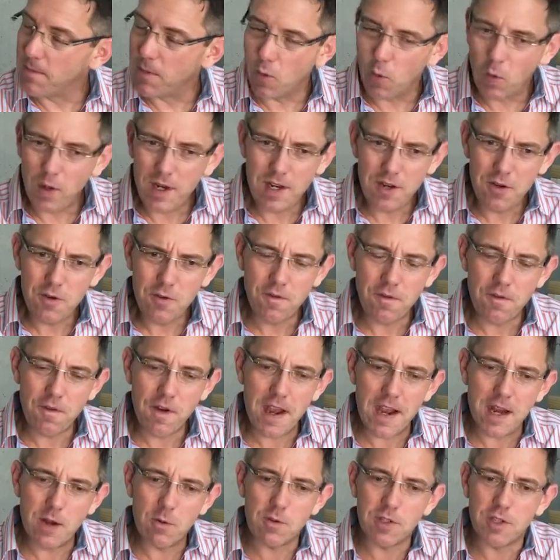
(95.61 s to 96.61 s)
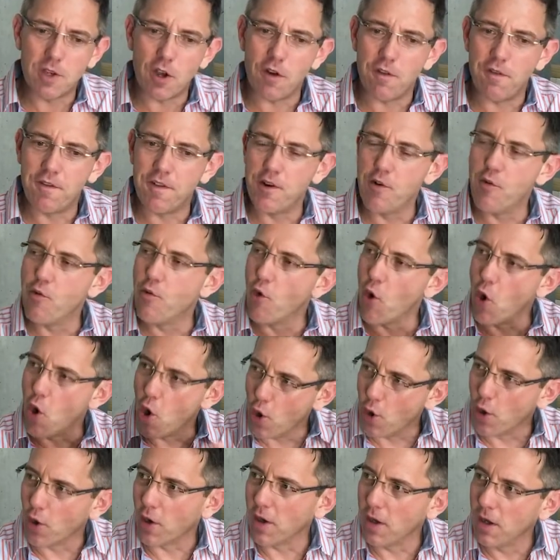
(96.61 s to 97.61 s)
what did you find was often
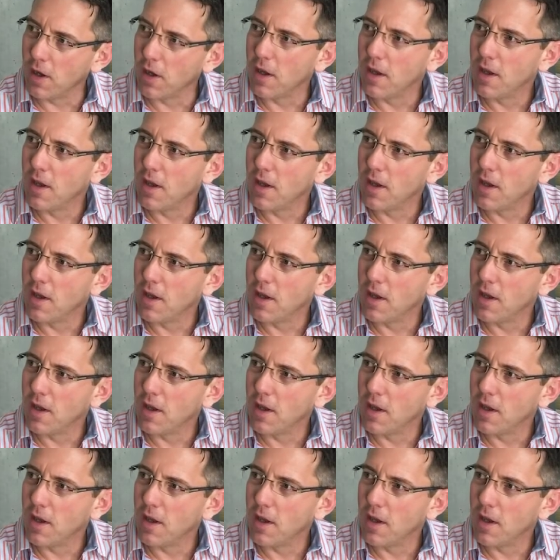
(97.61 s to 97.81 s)
wrong